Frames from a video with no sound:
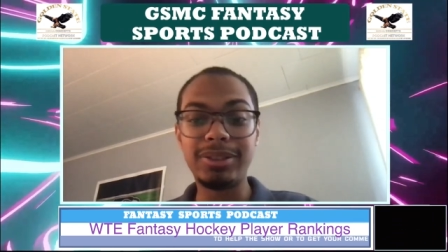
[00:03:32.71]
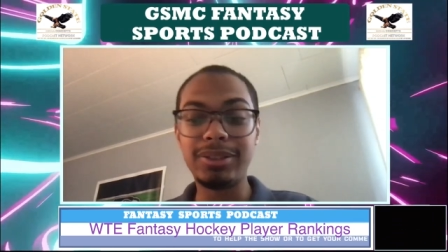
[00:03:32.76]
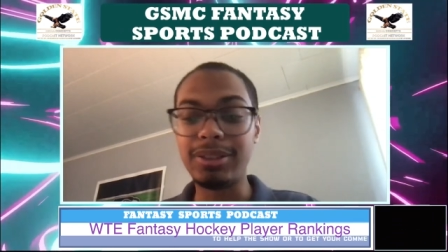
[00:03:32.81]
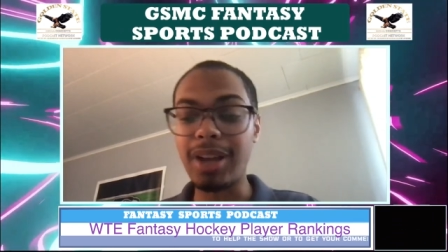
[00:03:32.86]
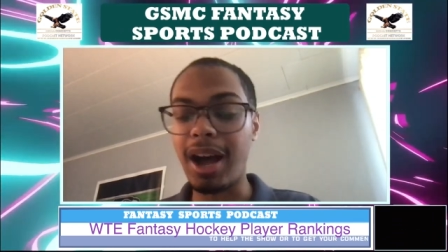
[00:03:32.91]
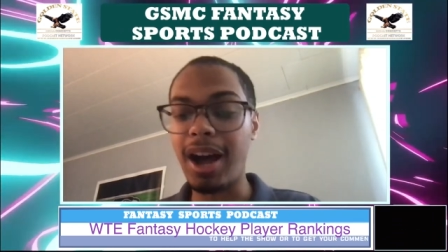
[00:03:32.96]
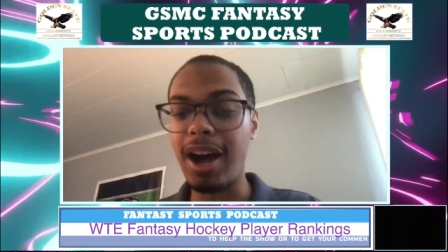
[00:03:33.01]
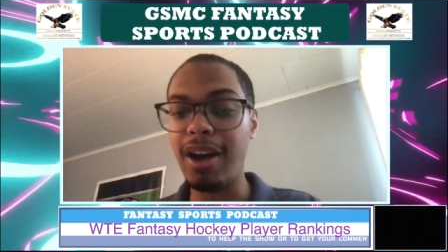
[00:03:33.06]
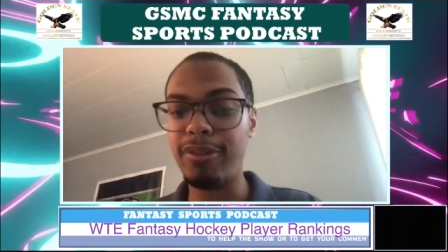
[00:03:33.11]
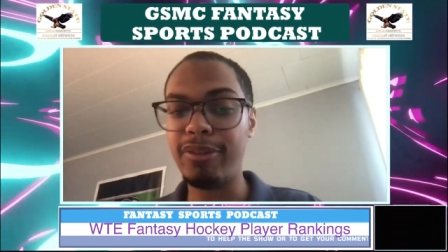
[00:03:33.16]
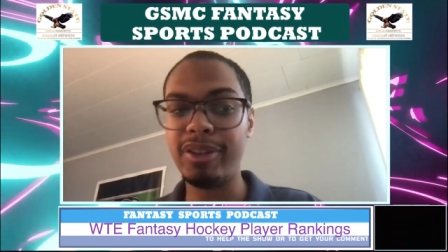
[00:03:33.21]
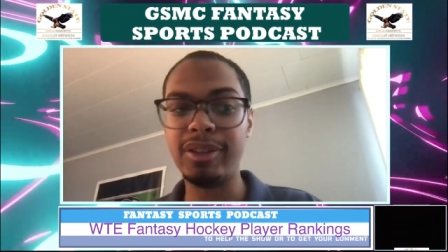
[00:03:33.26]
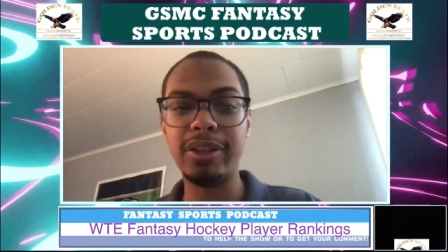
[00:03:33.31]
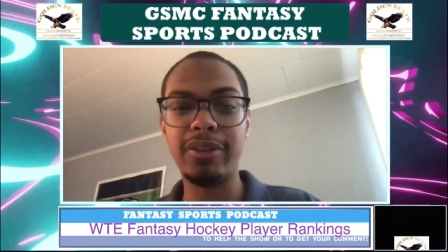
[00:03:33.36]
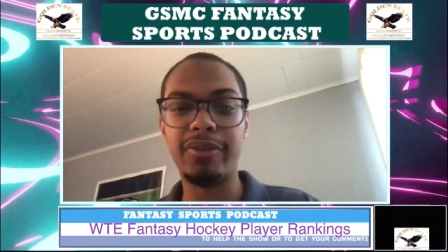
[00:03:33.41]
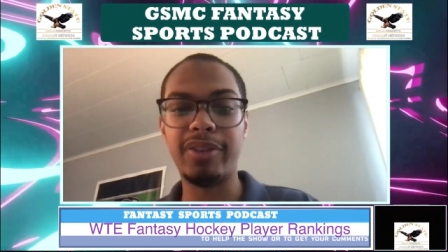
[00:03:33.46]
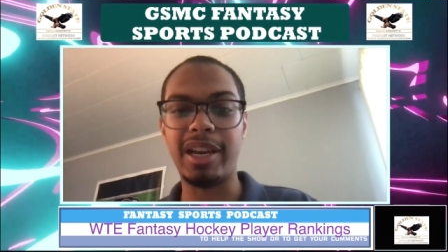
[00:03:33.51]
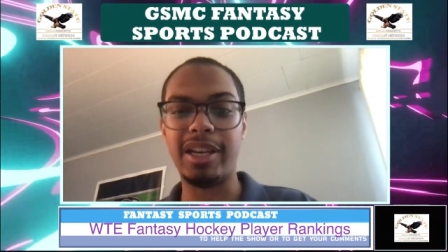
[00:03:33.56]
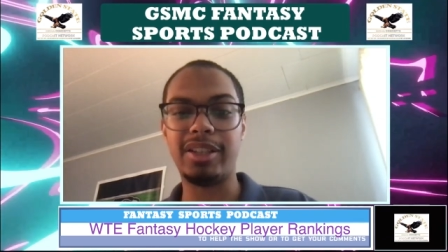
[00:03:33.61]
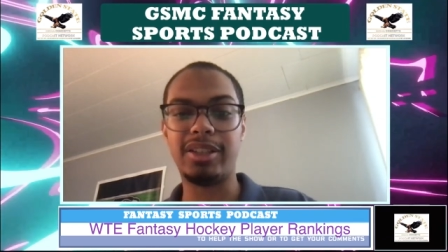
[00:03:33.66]
Tough in the
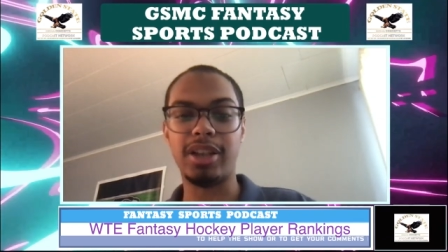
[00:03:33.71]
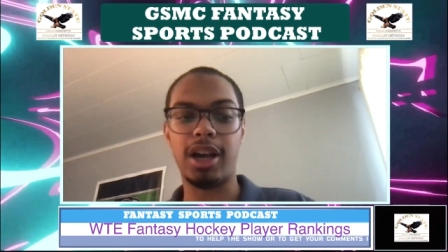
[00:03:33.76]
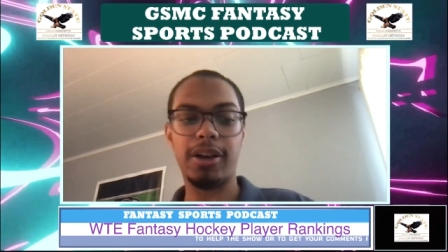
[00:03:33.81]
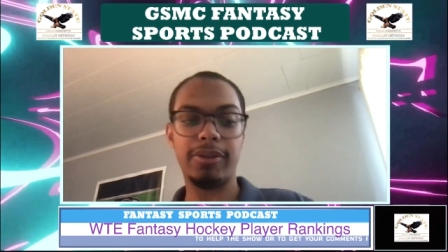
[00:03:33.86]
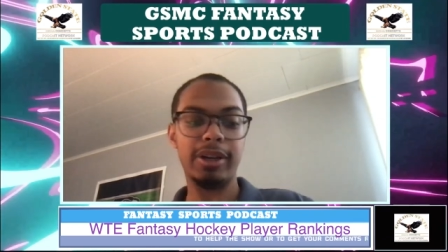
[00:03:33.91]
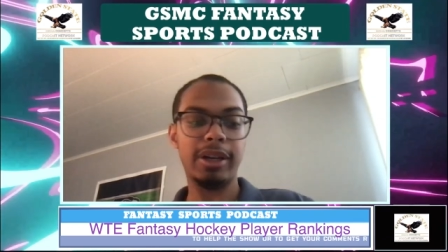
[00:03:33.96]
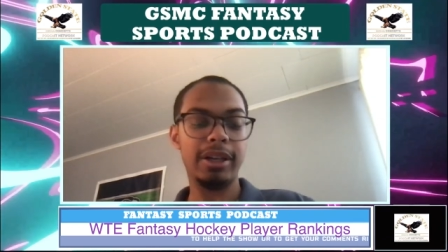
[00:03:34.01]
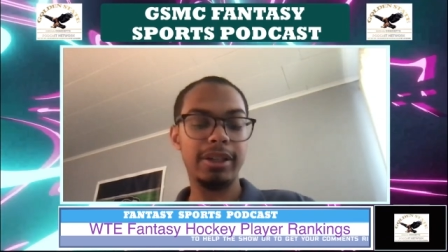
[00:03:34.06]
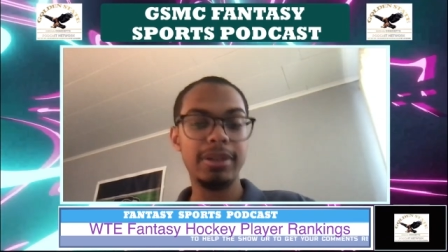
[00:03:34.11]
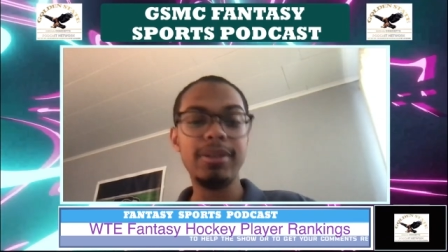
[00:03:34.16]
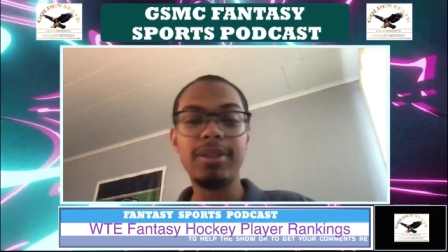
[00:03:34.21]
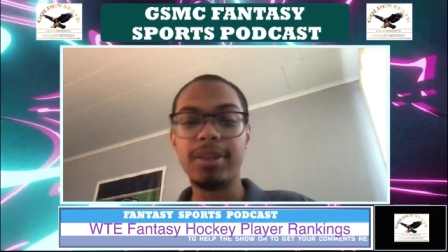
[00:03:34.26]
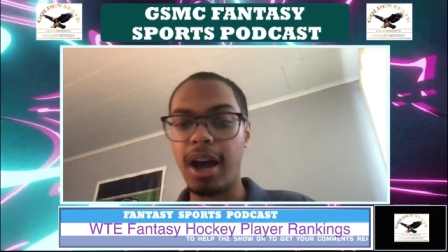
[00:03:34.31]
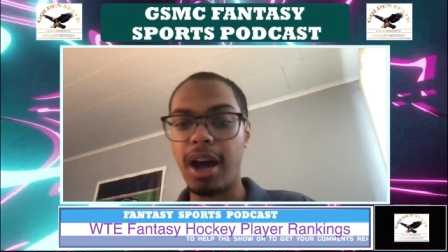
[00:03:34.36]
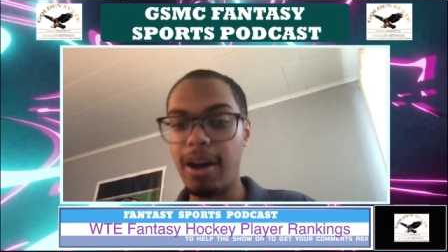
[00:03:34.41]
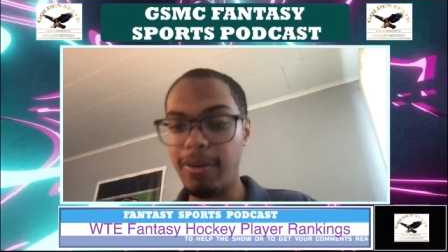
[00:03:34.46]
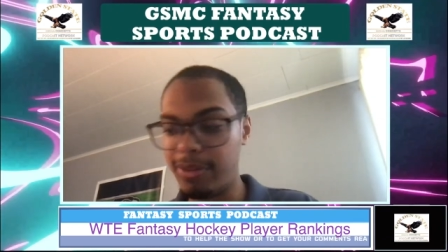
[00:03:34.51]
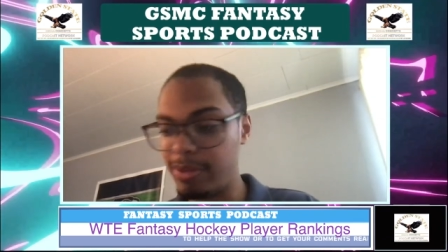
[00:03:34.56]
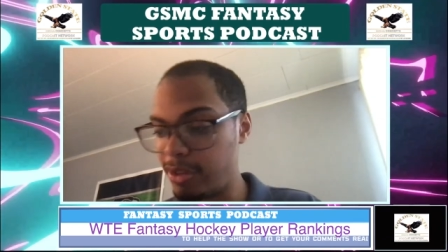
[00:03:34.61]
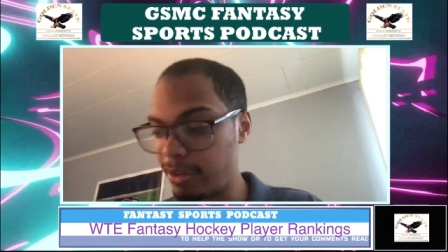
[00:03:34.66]
faceoff, tough in the